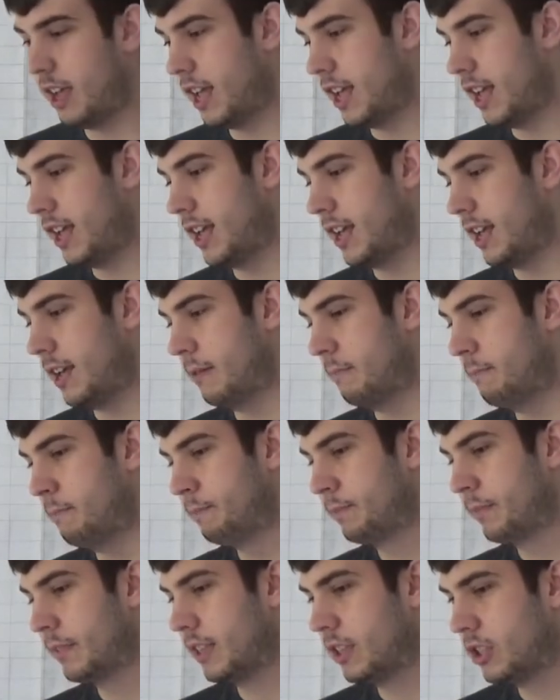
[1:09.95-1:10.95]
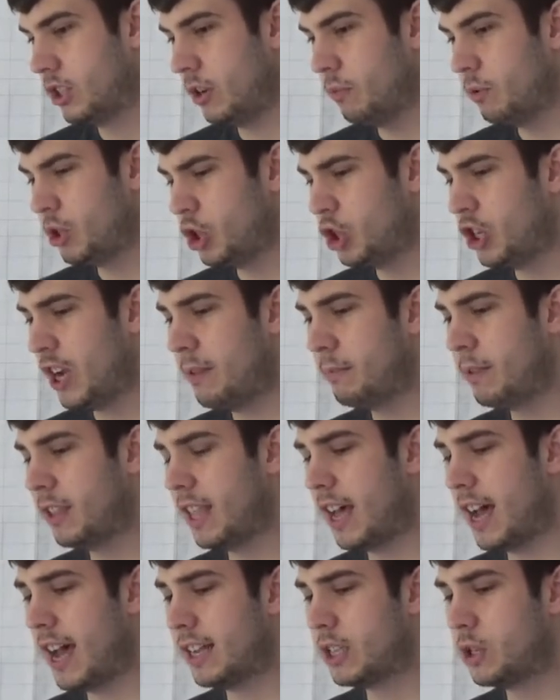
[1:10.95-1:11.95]
Um, so it was a shame that
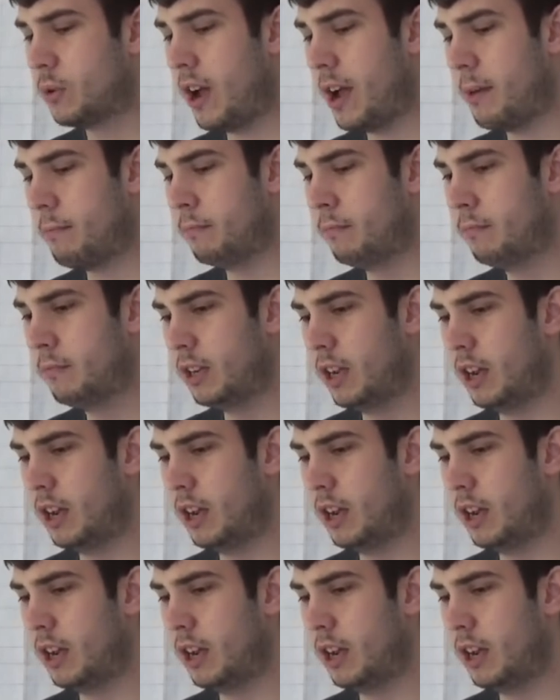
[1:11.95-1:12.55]
that had to happen